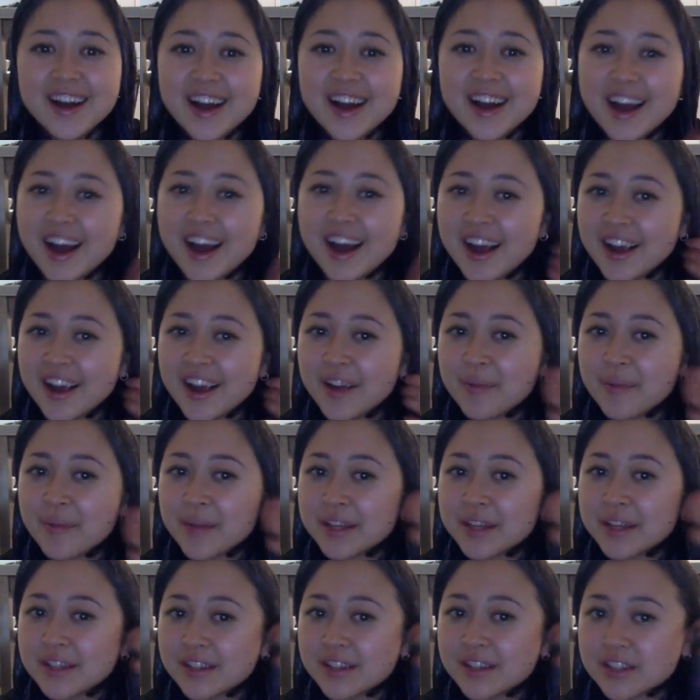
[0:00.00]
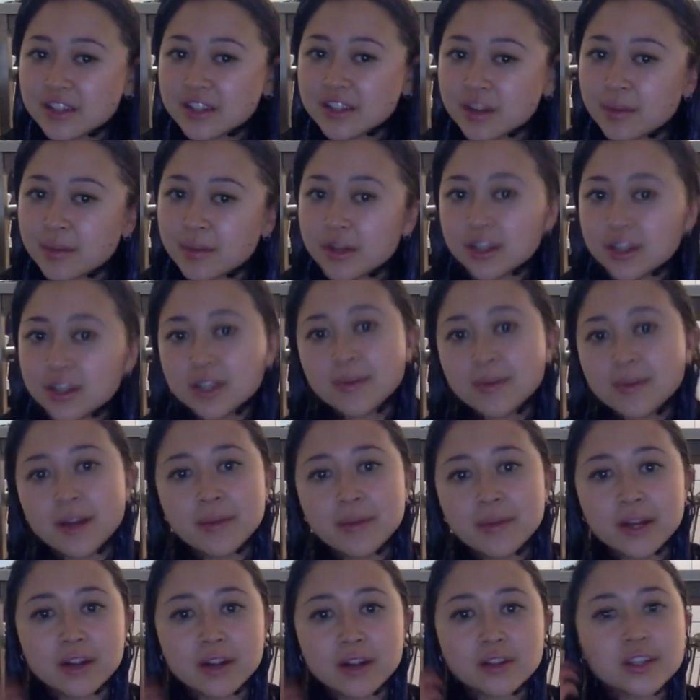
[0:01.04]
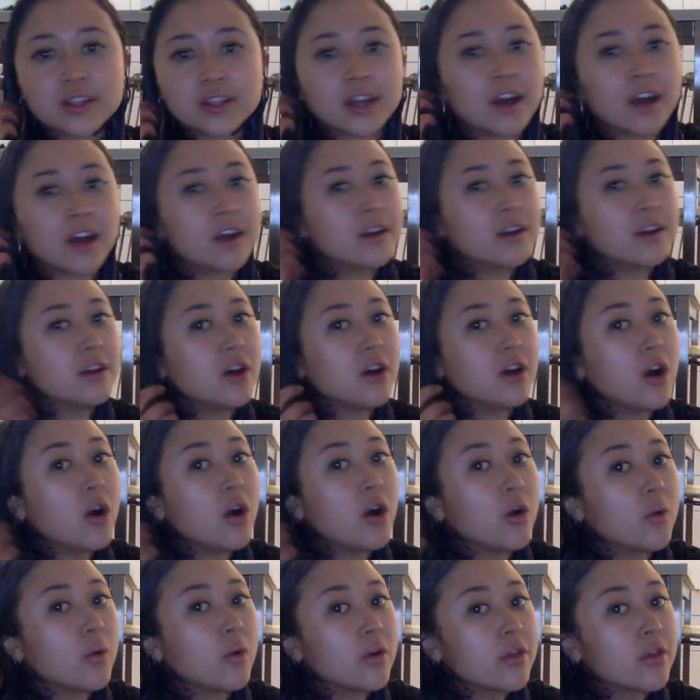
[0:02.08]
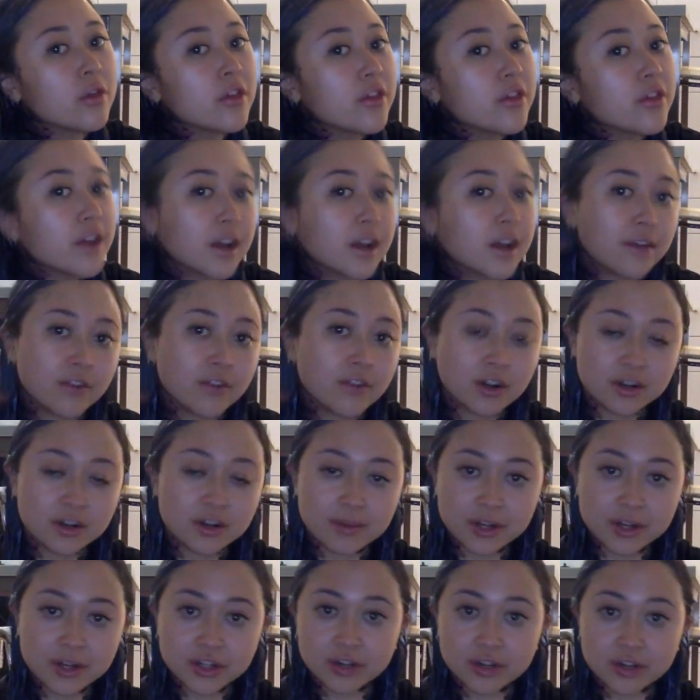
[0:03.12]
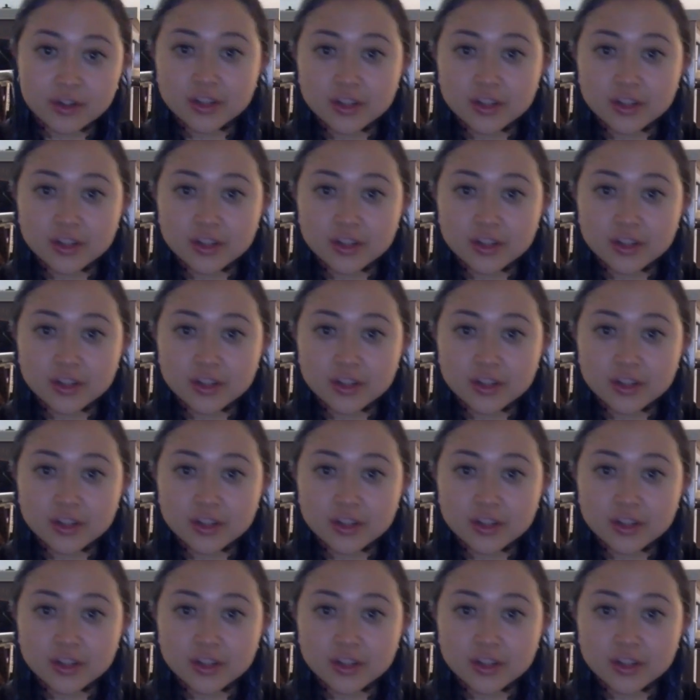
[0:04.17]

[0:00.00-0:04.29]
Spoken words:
am basically just going to push this behind my ears again. Oh, the thing I forgot to mention, this